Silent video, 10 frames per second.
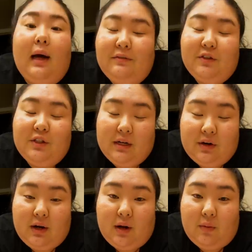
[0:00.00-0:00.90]
After dinner,
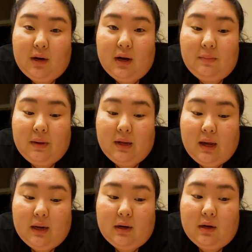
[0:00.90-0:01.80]
I went up and
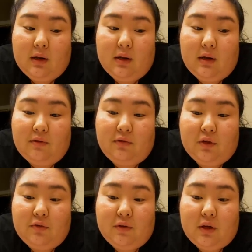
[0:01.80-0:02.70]
edited a
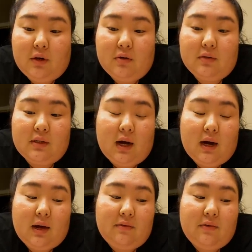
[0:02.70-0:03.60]
few videos.
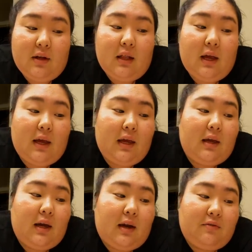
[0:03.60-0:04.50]
I feel
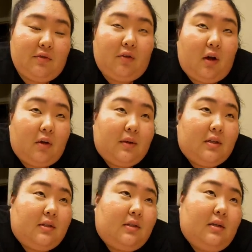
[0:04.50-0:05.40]
like after
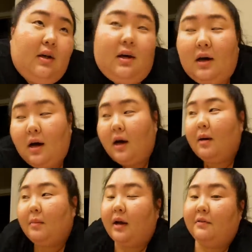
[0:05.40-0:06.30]
Vlogmas,
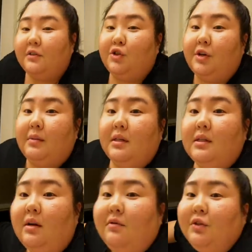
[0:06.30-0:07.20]
I'm gonna have to treat
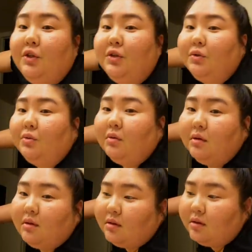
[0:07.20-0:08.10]
myself to
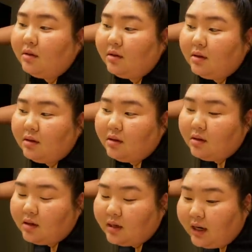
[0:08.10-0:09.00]

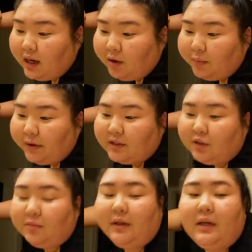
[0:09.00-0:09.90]
a
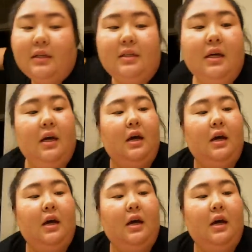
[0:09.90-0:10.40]
chiropractor because